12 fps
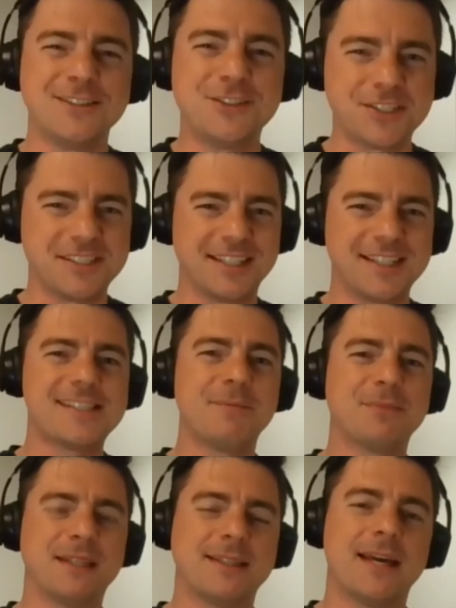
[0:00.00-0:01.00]
to just
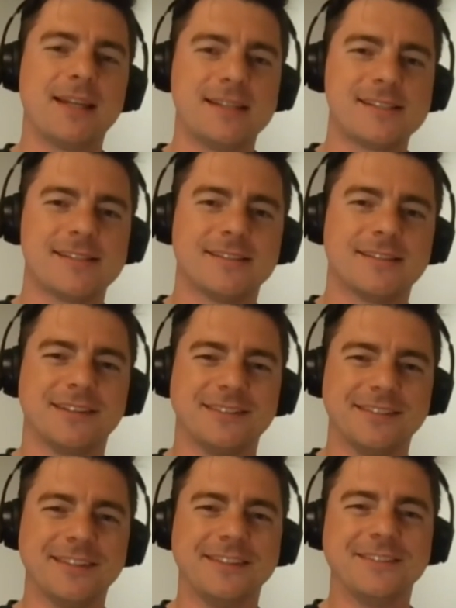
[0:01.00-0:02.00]
accept that is
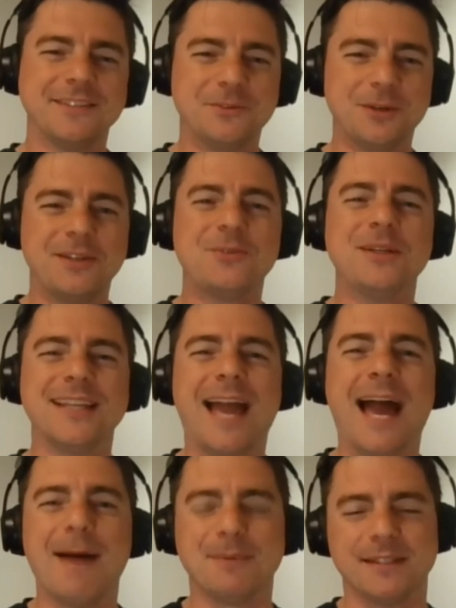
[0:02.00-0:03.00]
what really
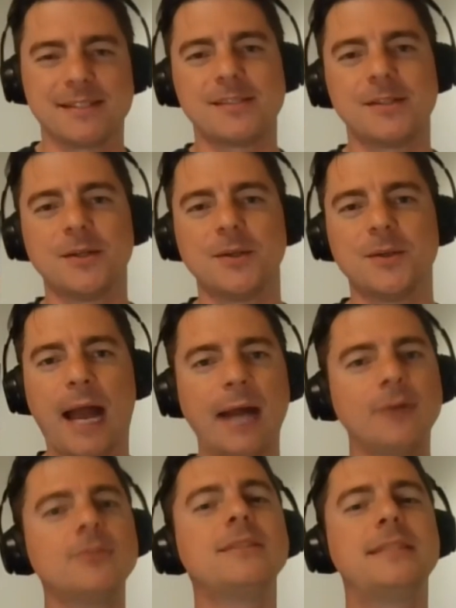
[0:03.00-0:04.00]
happened. So how